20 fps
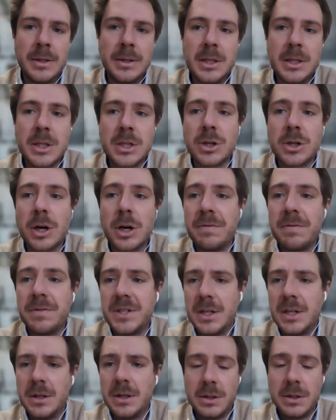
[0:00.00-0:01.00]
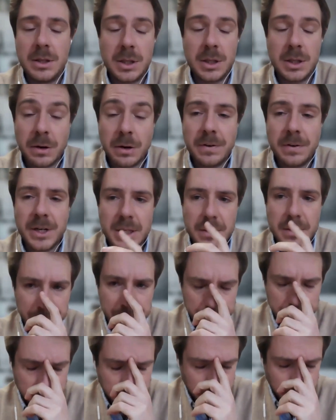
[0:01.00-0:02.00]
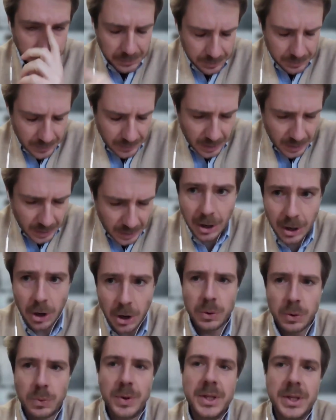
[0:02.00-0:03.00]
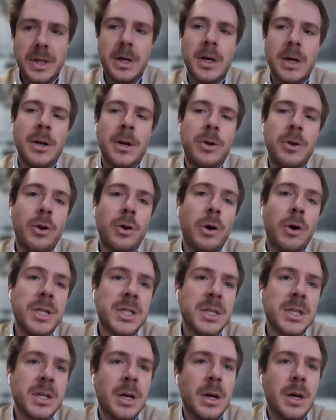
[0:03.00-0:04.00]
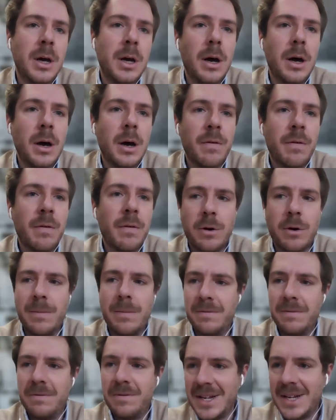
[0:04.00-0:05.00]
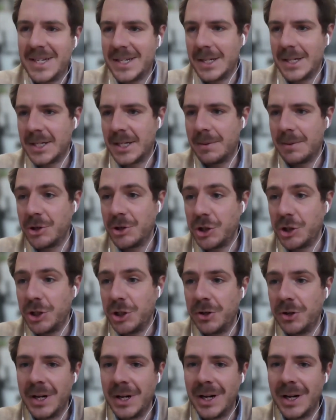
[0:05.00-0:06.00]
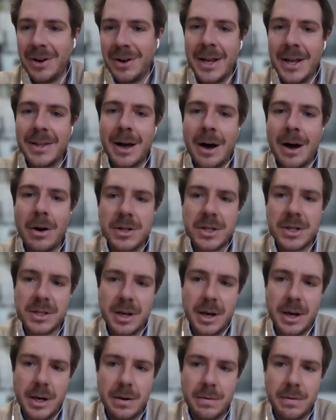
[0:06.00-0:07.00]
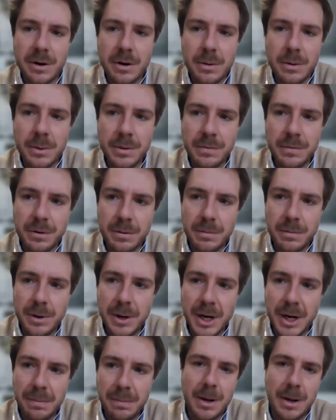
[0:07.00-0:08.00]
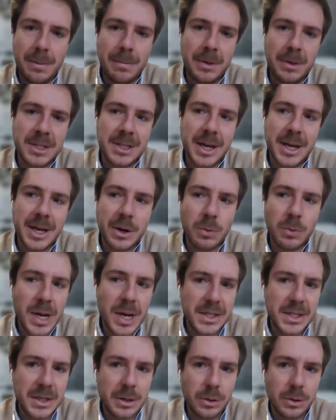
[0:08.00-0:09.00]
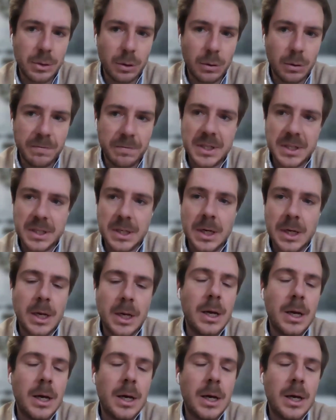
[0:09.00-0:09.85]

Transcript: These surveys, along with noise from vessels and machinery, create a hostile environment for marine mammals like whales and dolphins.